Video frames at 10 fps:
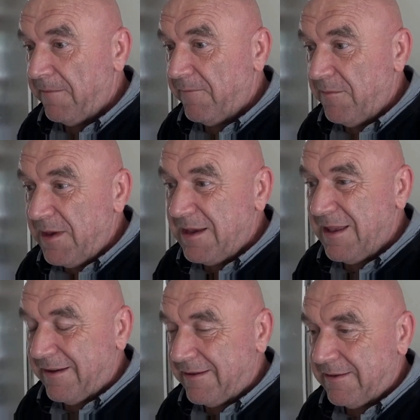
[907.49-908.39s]
for me
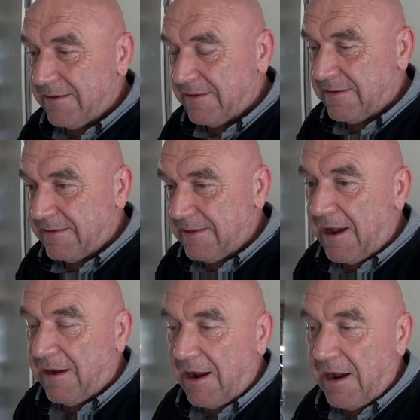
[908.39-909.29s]
that's
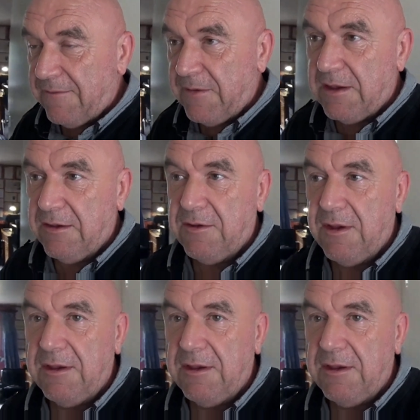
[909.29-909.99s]
that I think is,